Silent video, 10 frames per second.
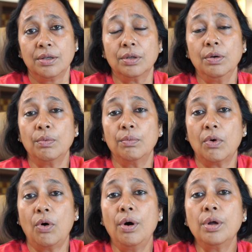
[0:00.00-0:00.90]
So
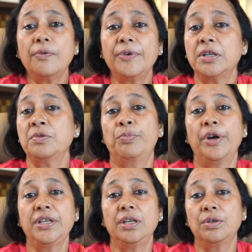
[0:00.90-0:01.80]
all of it is
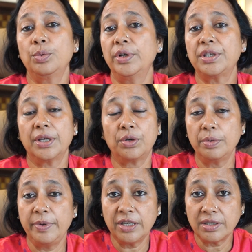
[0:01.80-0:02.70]
pointing towards there
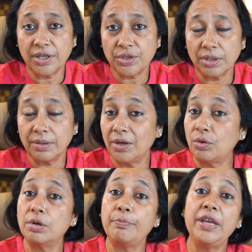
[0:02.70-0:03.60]
could be a recession, there
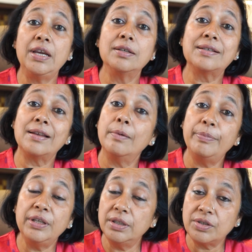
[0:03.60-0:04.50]
could be a
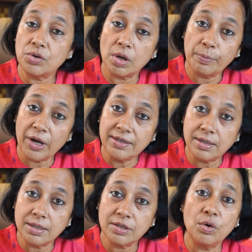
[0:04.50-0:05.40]
slump in the stock
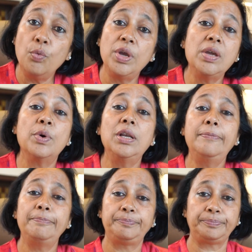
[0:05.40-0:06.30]
prices. So we
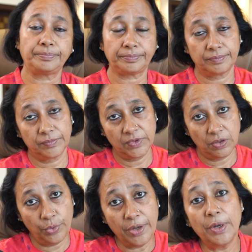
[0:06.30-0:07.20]

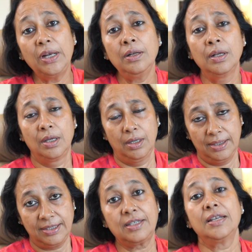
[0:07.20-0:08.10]
will
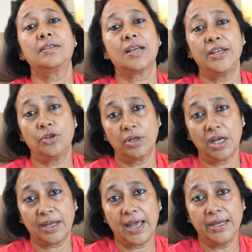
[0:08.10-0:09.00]
sit tight on
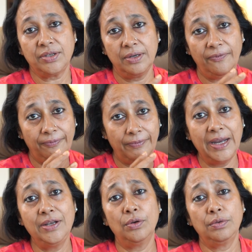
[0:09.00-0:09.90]
our cash and
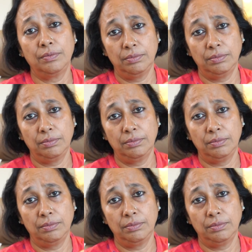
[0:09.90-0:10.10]
find out.